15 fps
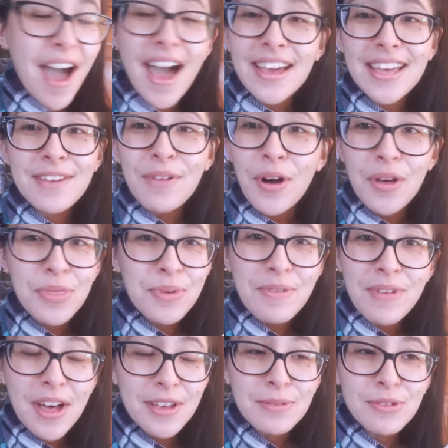I gave all three
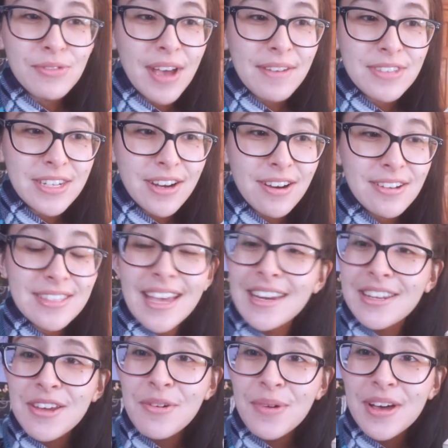volumes 5 stars, and
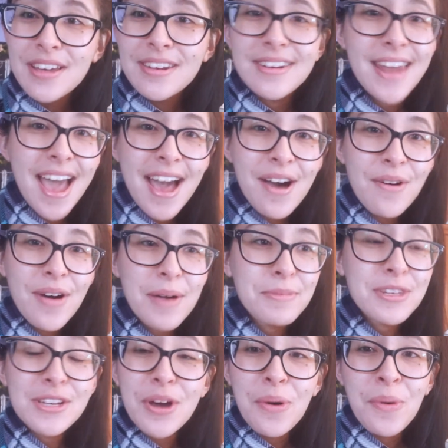you know what? Now I'm
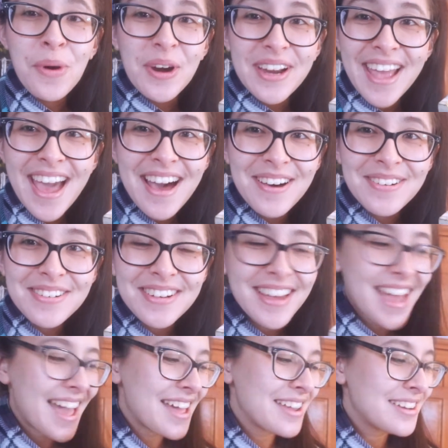going to go work out
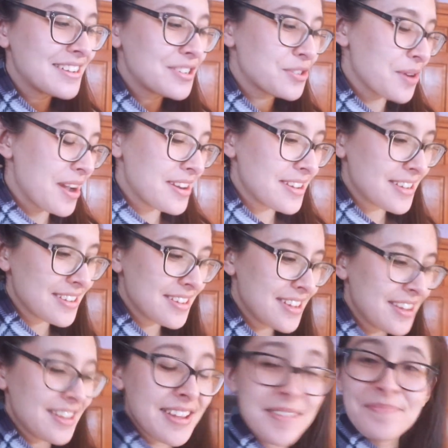and try to
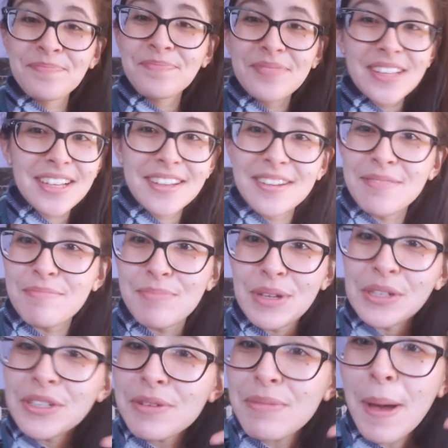
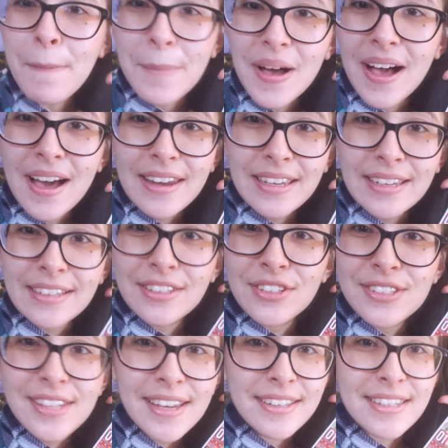build up my body
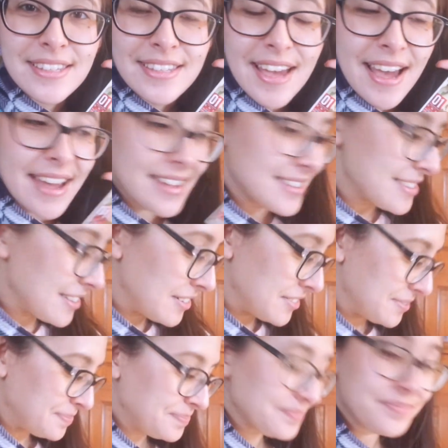just like this guy.
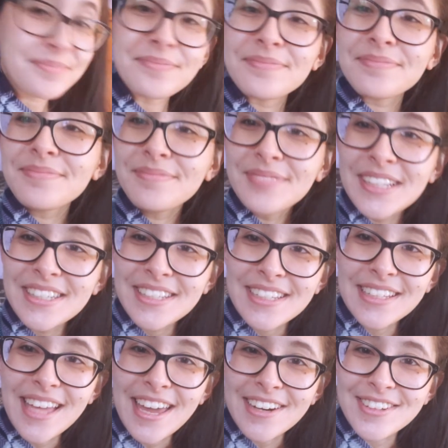So, see
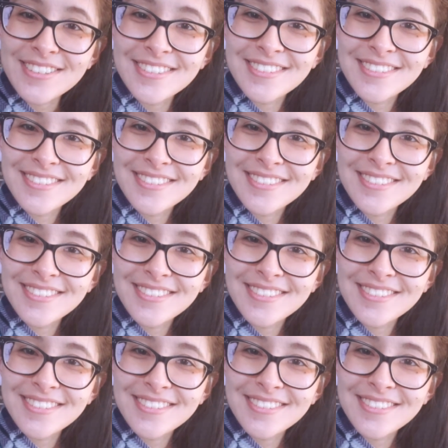you later.